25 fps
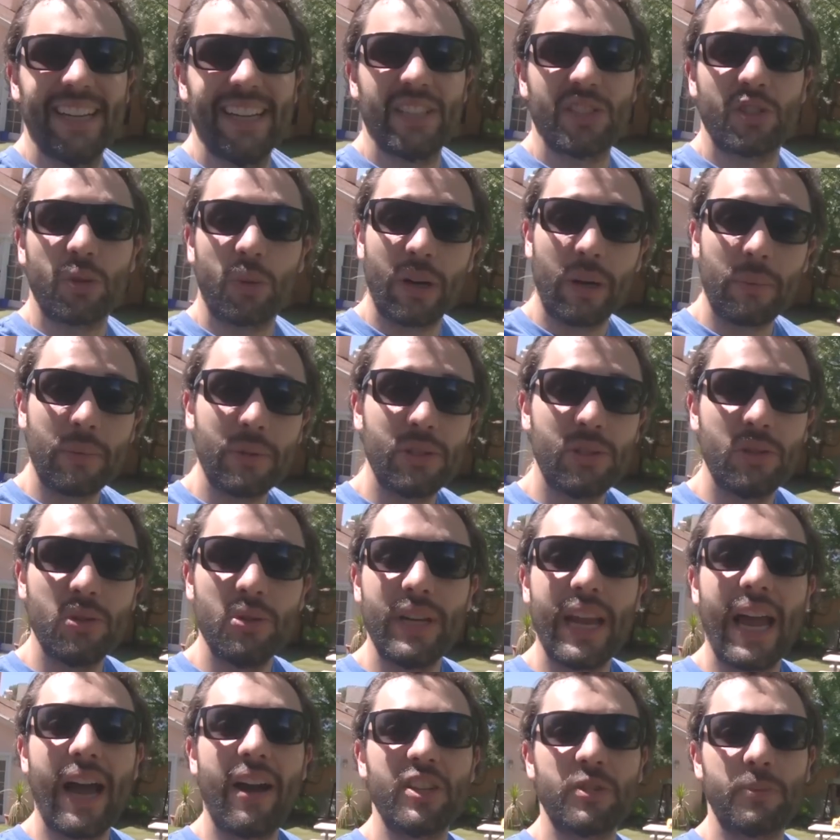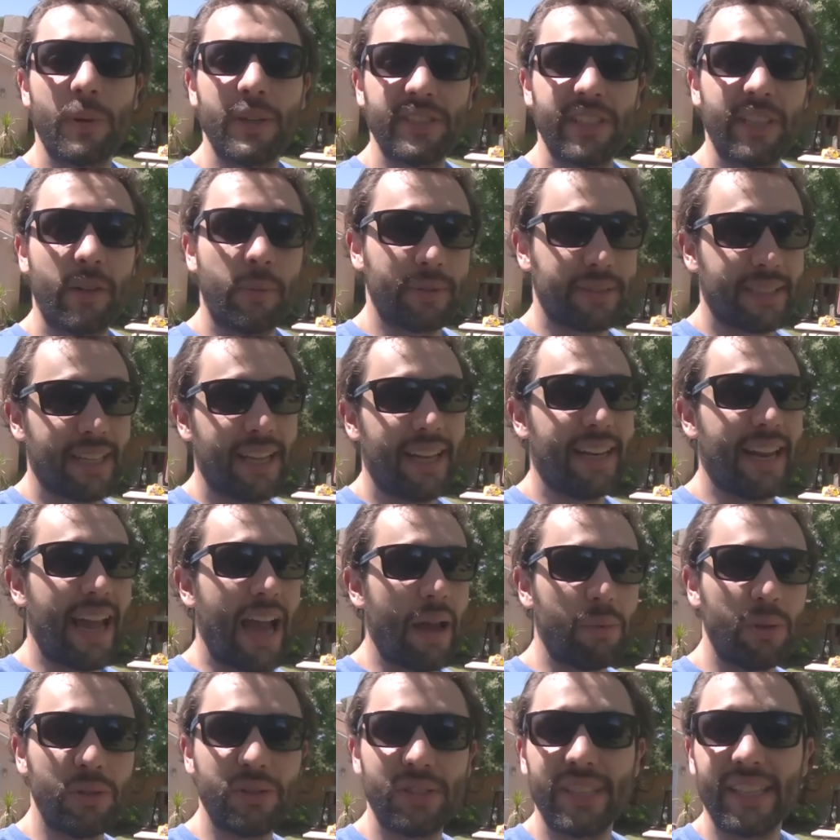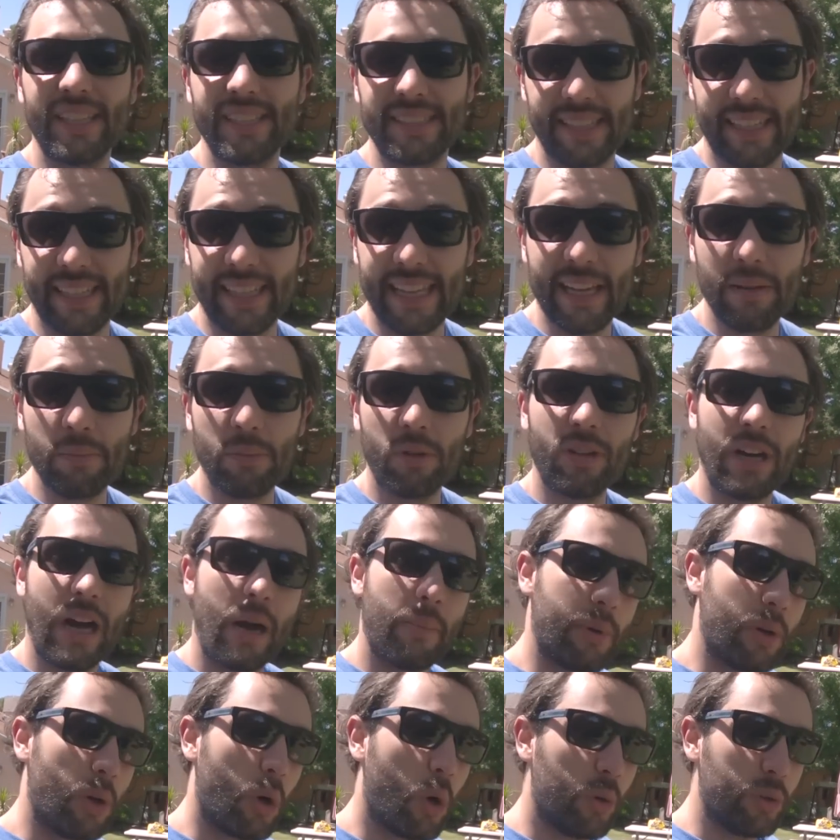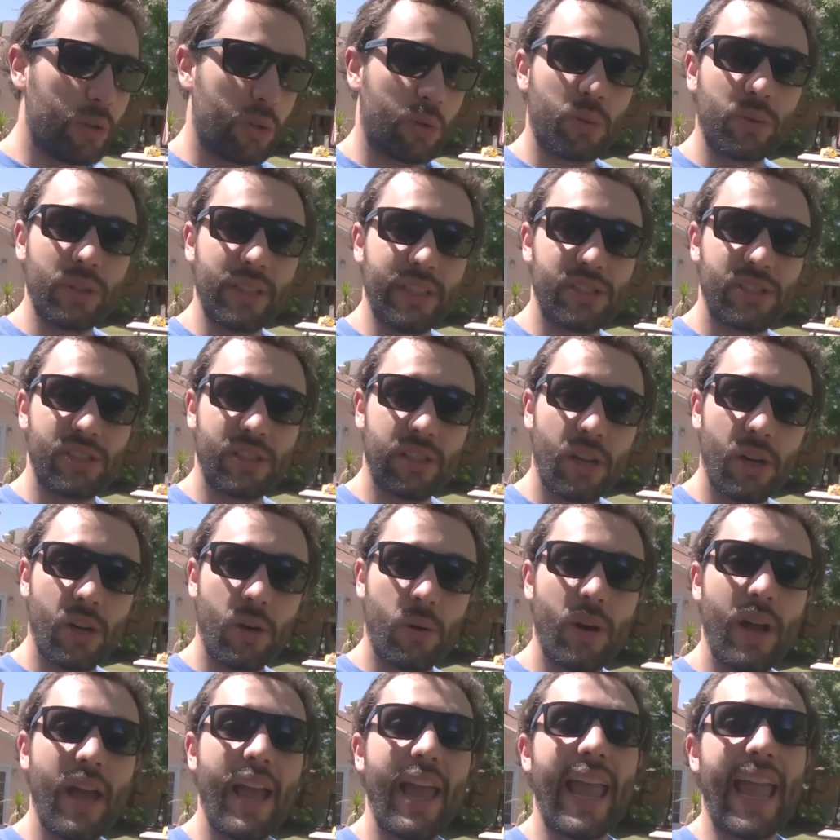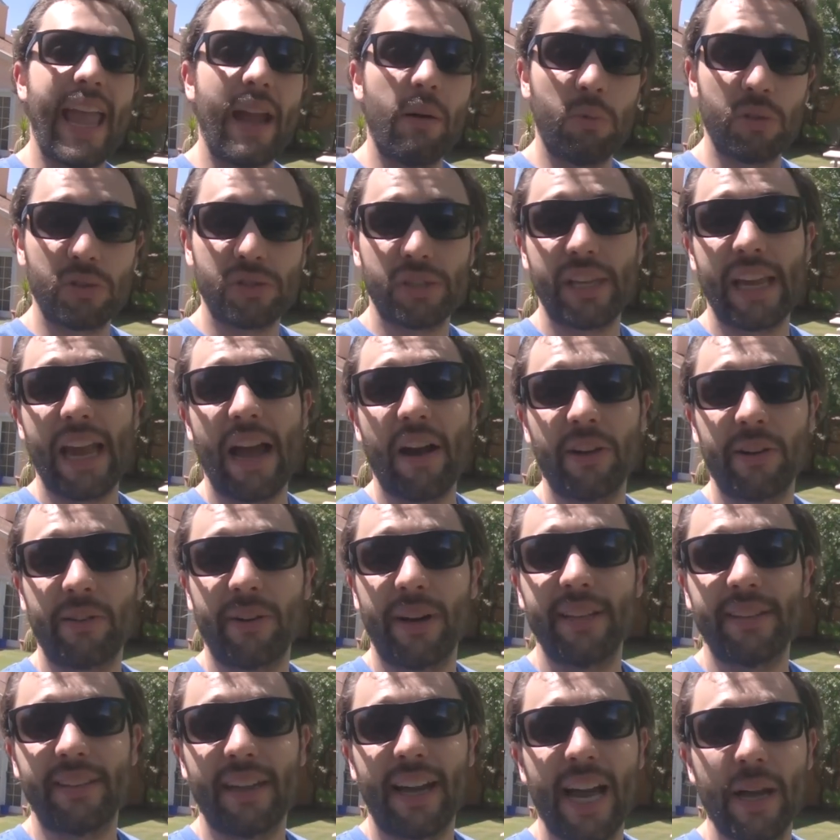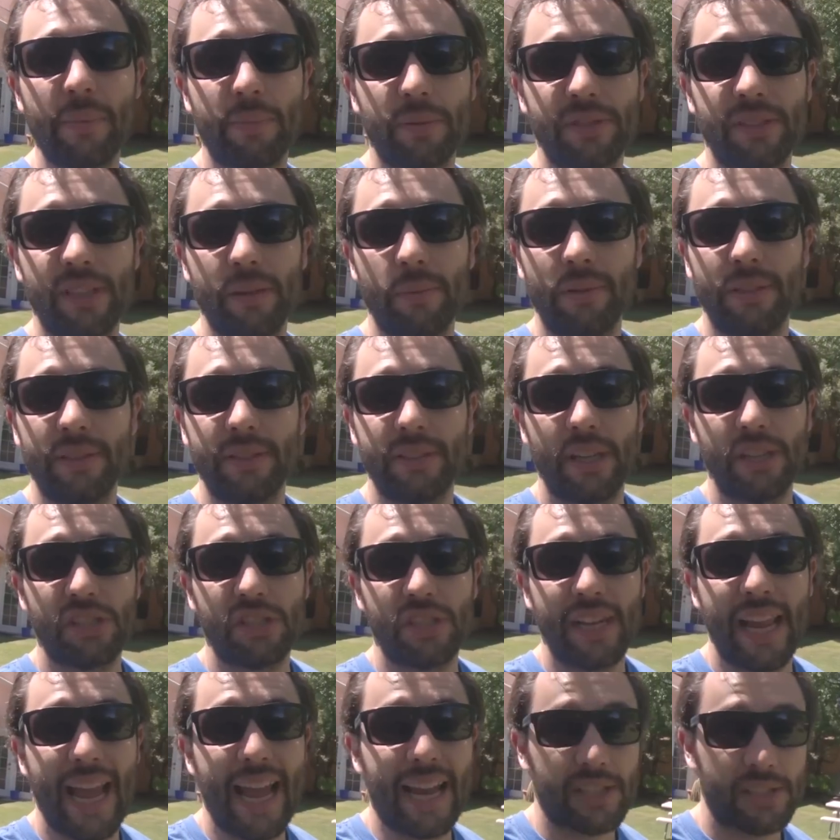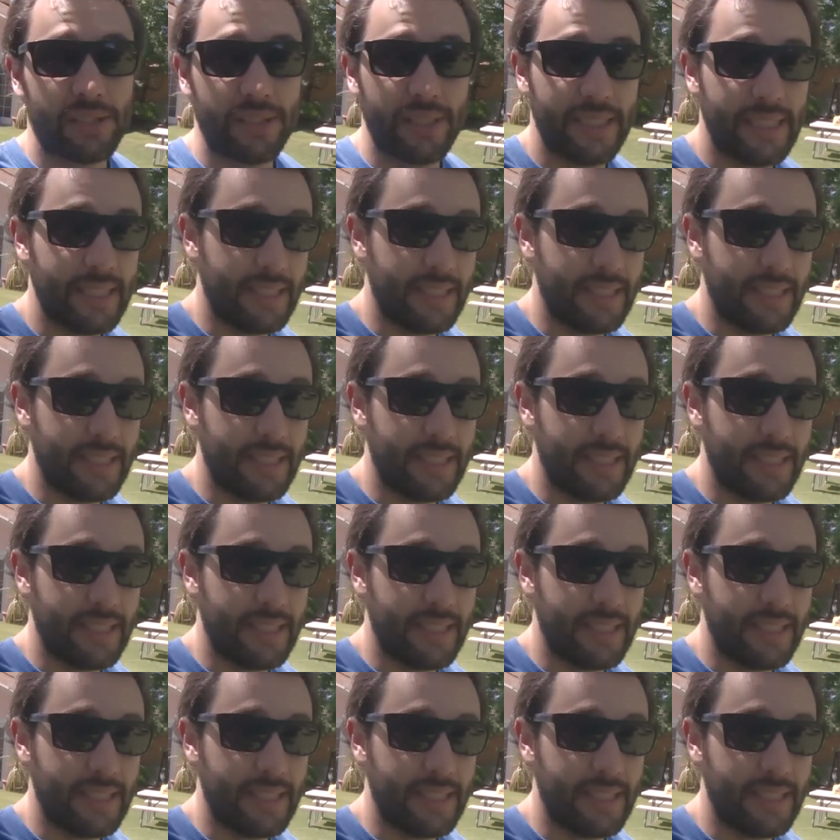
So what I'm gonna do now is basically pretend I'm using it as a gimbal. I'm gonna hold it really slow and we'll see how great the hyper stabilization actually